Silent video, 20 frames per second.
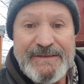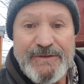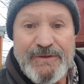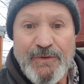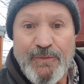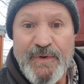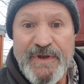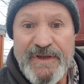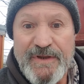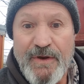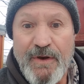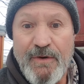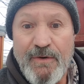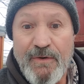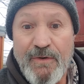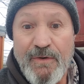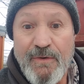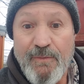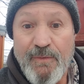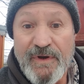Do we
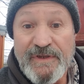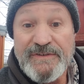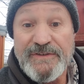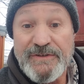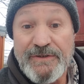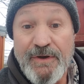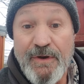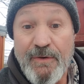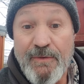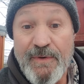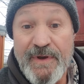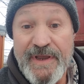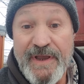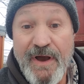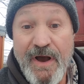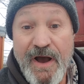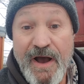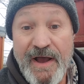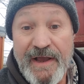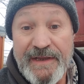know what's going
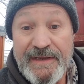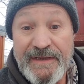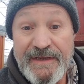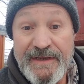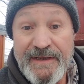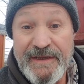on?